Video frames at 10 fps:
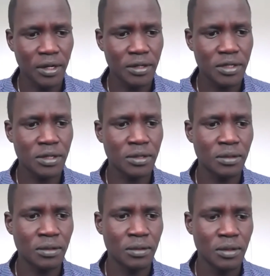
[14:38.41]

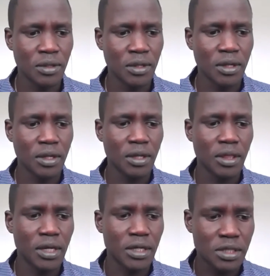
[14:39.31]
So
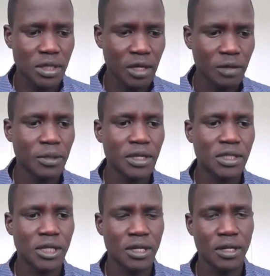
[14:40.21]
there is not
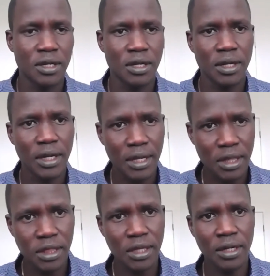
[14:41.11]
much
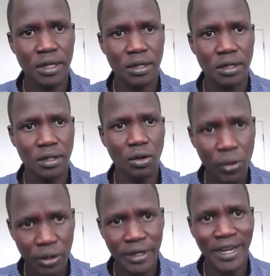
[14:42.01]

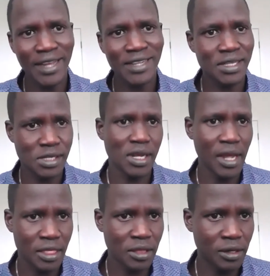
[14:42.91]
organized
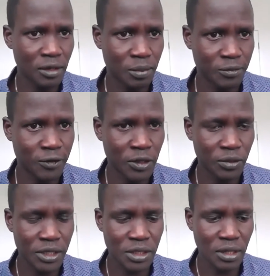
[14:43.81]
athletic
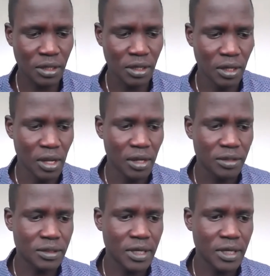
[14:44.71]
federation. So